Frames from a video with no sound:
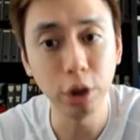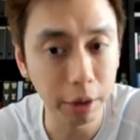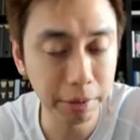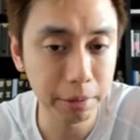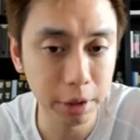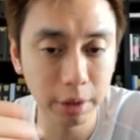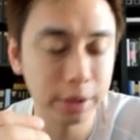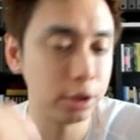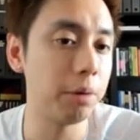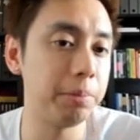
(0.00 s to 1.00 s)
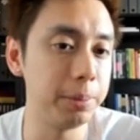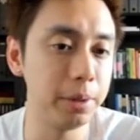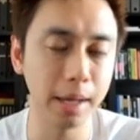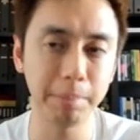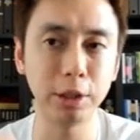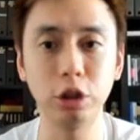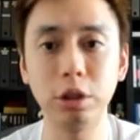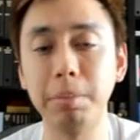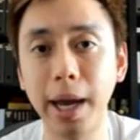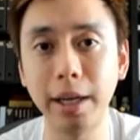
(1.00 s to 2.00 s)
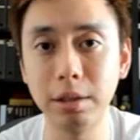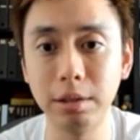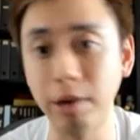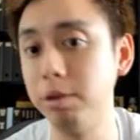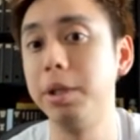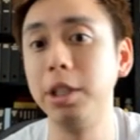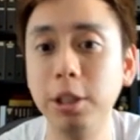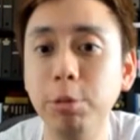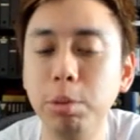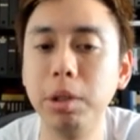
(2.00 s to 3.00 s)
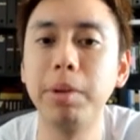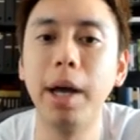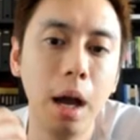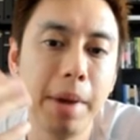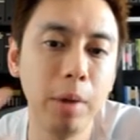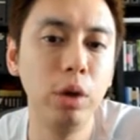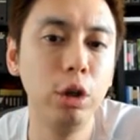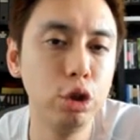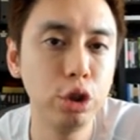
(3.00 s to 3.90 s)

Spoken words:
You know, there's a lot of people that might just apply because everybody seems to be applying. And we usually